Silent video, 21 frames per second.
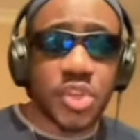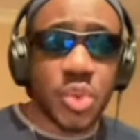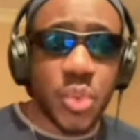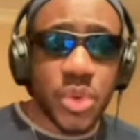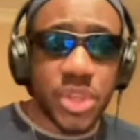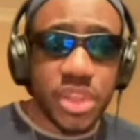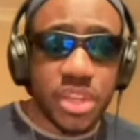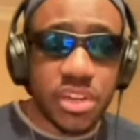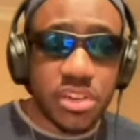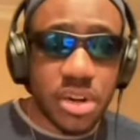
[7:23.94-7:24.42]

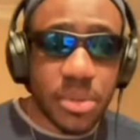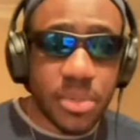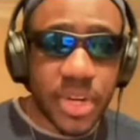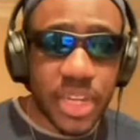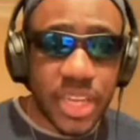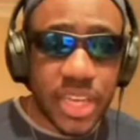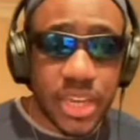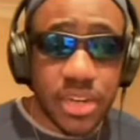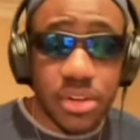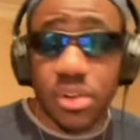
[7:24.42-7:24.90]
win the treble
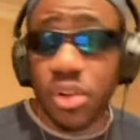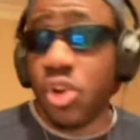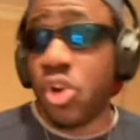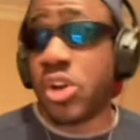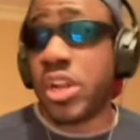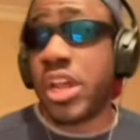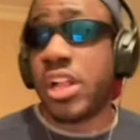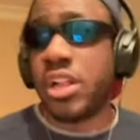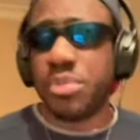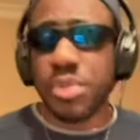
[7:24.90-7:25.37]
again.
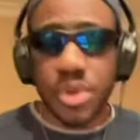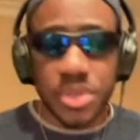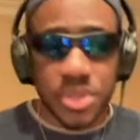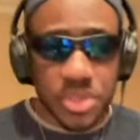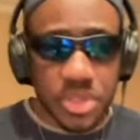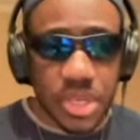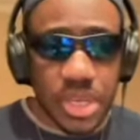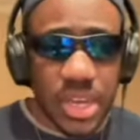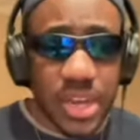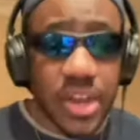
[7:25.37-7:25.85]
God help
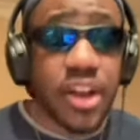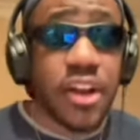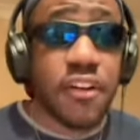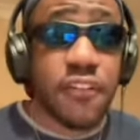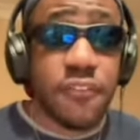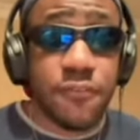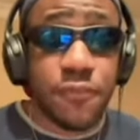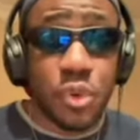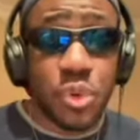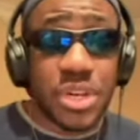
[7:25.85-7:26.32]
us.
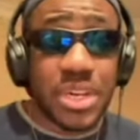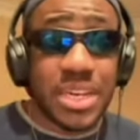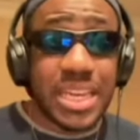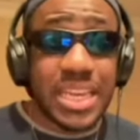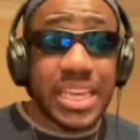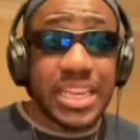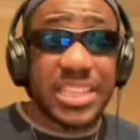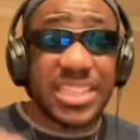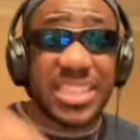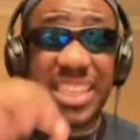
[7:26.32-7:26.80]
Foden
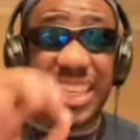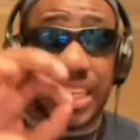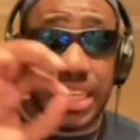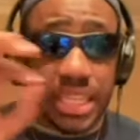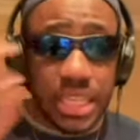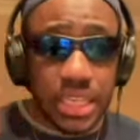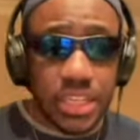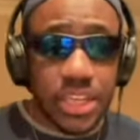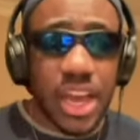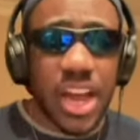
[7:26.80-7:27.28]
is
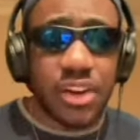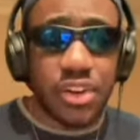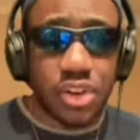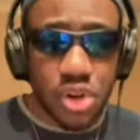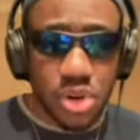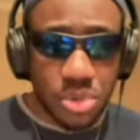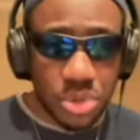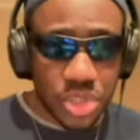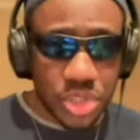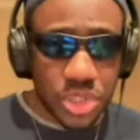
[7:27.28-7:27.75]
key and
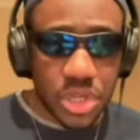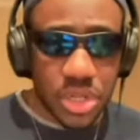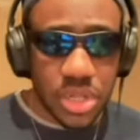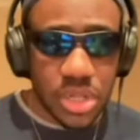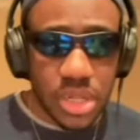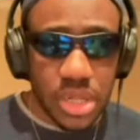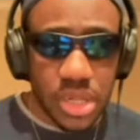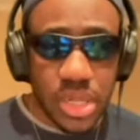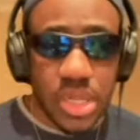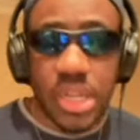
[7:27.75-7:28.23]
crucial.
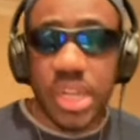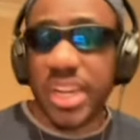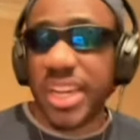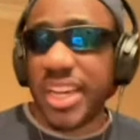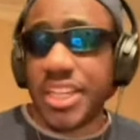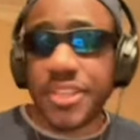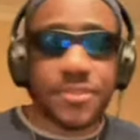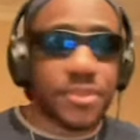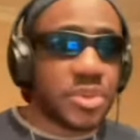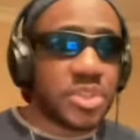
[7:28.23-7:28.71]

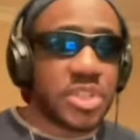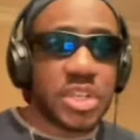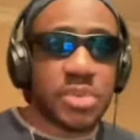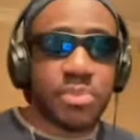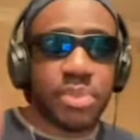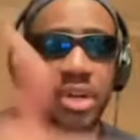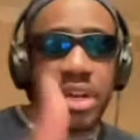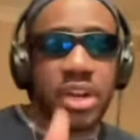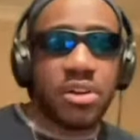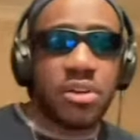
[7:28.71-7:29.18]
He's voted
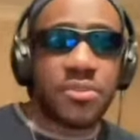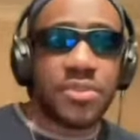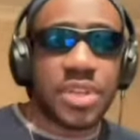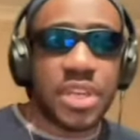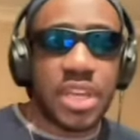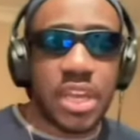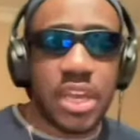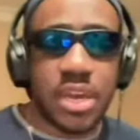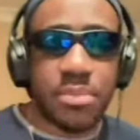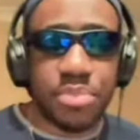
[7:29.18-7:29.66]
player of the
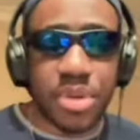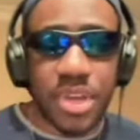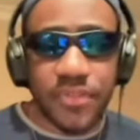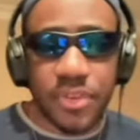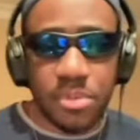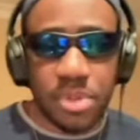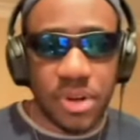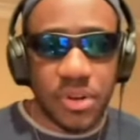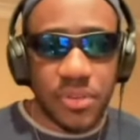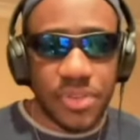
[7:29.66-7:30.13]
year,
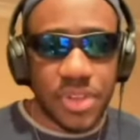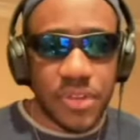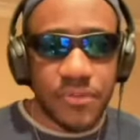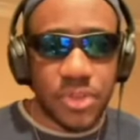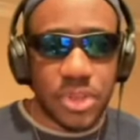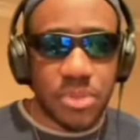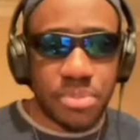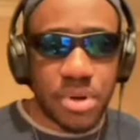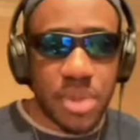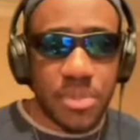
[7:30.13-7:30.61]
PFA player of the year for
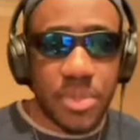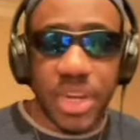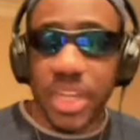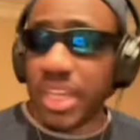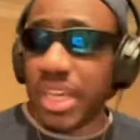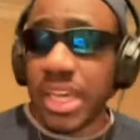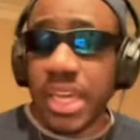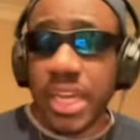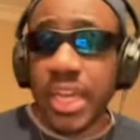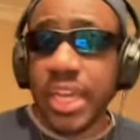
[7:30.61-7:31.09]
the Premier
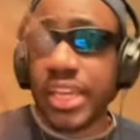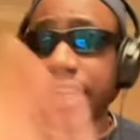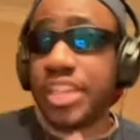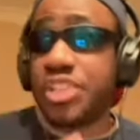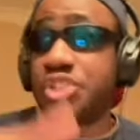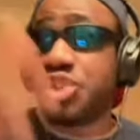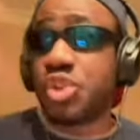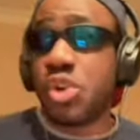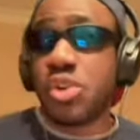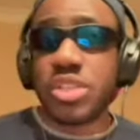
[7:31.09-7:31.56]
League. He
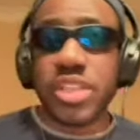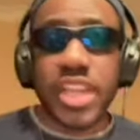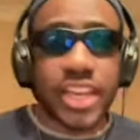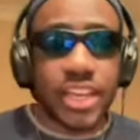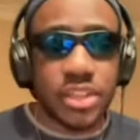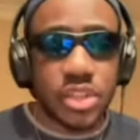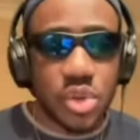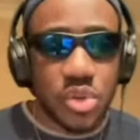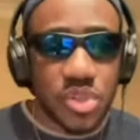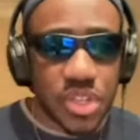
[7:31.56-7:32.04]
scores like
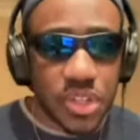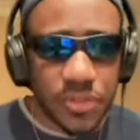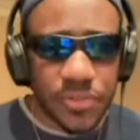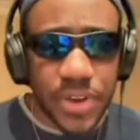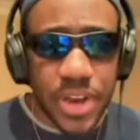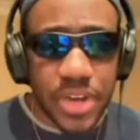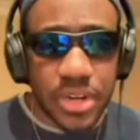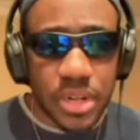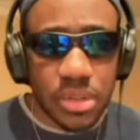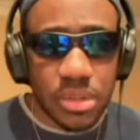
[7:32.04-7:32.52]
in the UCL
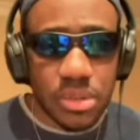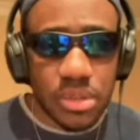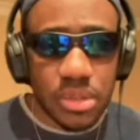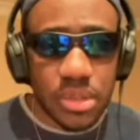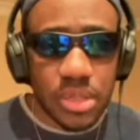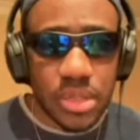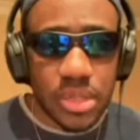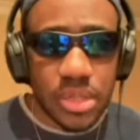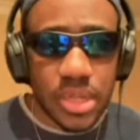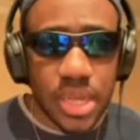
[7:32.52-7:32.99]
final.
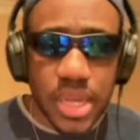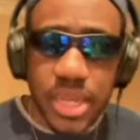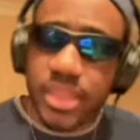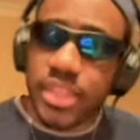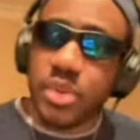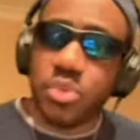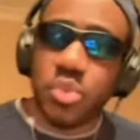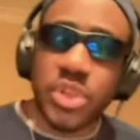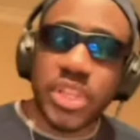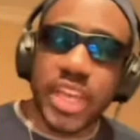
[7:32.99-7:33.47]

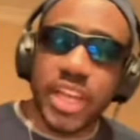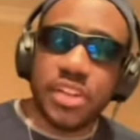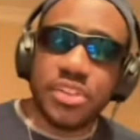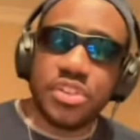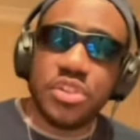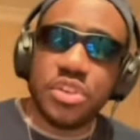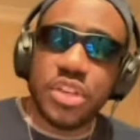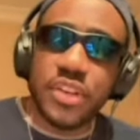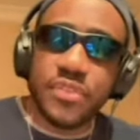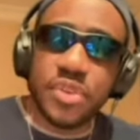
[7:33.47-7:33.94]
Then what the hell do
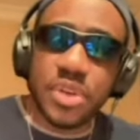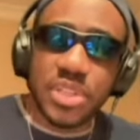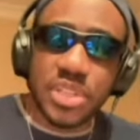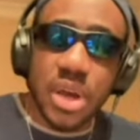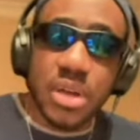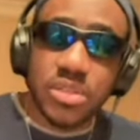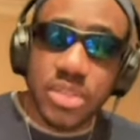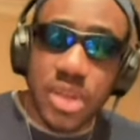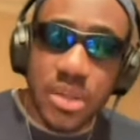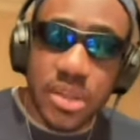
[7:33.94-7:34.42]
you do if you're
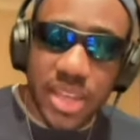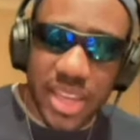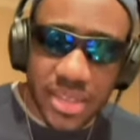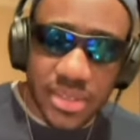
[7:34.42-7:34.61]
Southgate?